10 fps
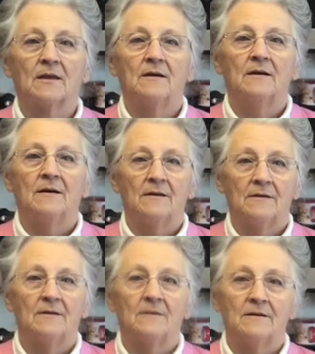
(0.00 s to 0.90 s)
Okay,
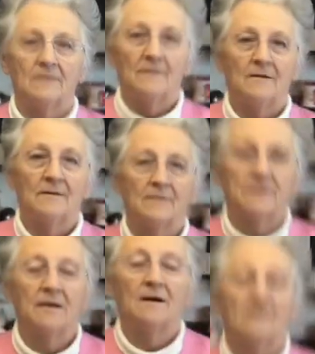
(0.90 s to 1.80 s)
a picture.
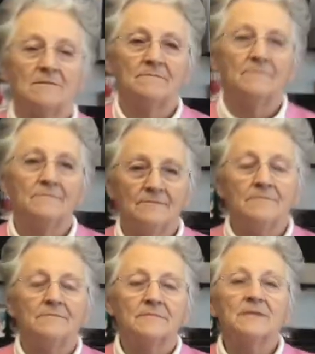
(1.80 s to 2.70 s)
Yeah. Mm-hmm.
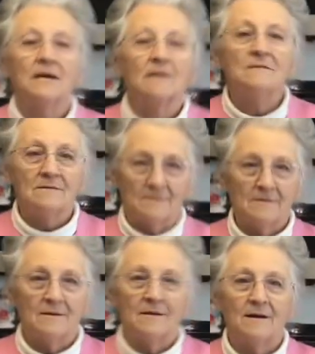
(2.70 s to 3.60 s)
Yeah.
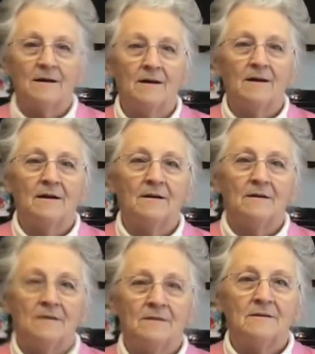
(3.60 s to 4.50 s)
Okay.
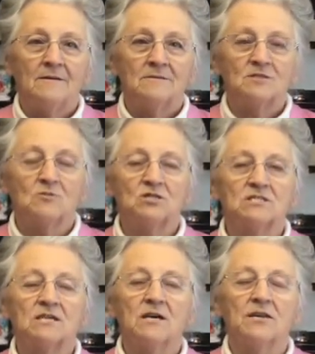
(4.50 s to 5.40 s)
So just
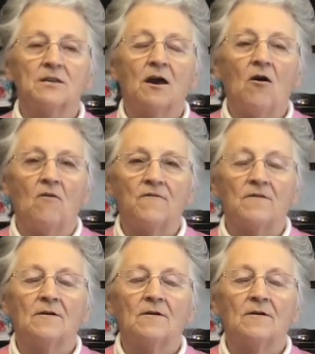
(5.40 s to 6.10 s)
cut it off.